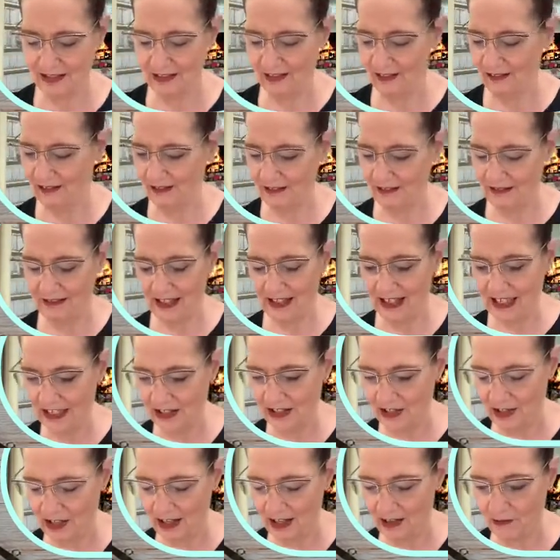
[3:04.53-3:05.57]
oh
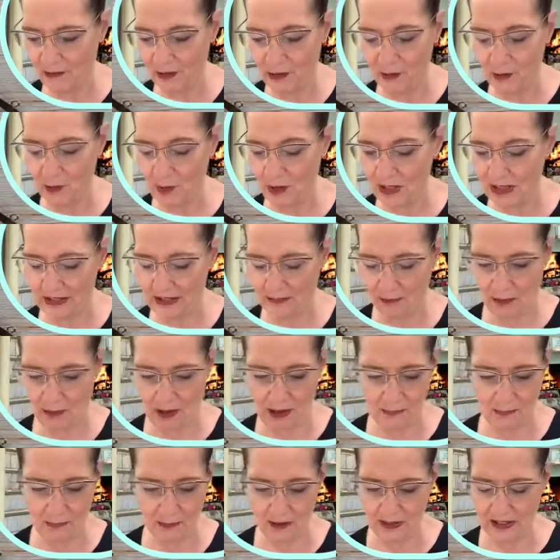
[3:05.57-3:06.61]
gosh, every week
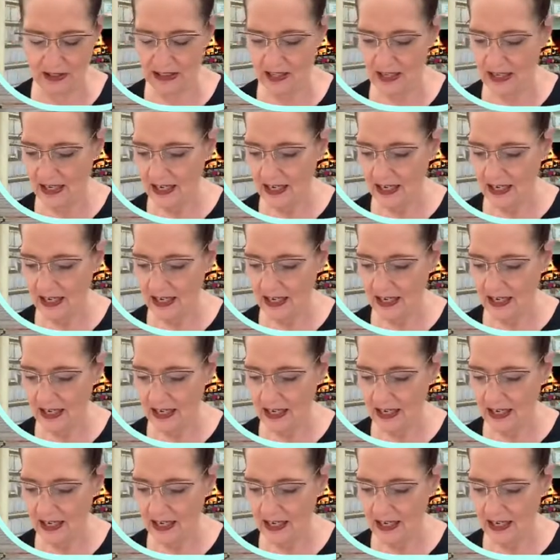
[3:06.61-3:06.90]
probably.